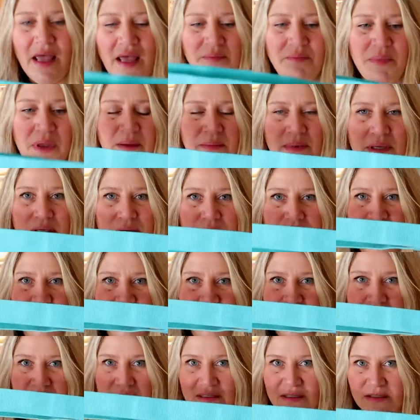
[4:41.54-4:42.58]
and maybe use
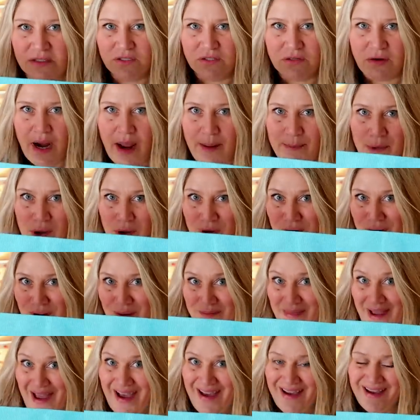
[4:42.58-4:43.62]
this as a strap on
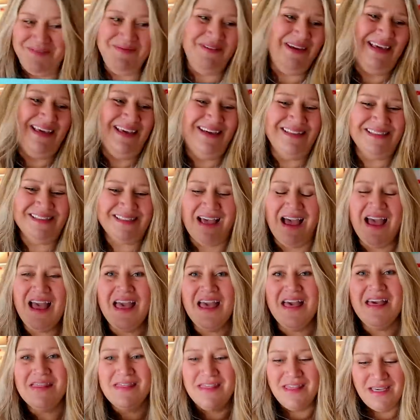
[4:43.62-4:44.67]
a bag, because
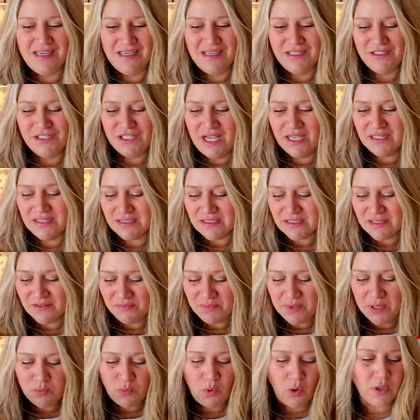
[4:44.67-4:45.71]
the chances of
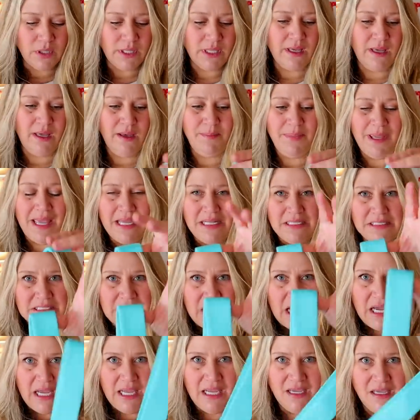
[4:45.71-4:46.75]
me rolling up and
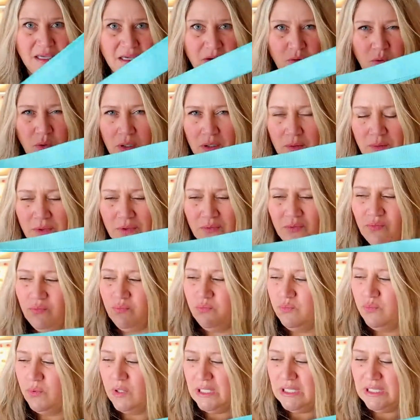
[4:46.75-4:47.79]
tying a quilt
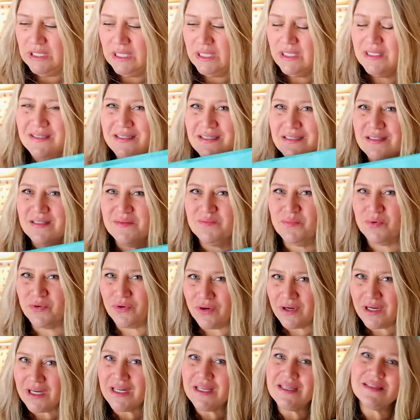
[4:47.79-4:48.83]
with one of these is
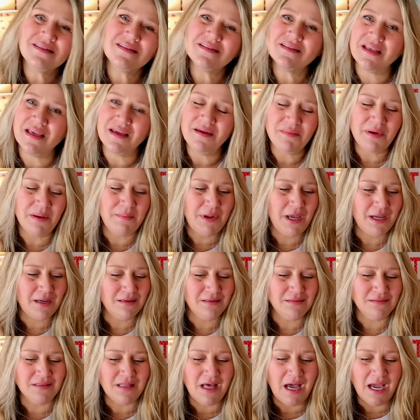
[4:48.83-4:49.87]
pretty slim. I'm not
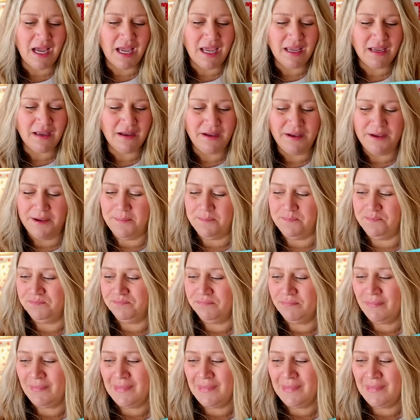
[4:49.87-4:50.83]
going to lie. Um,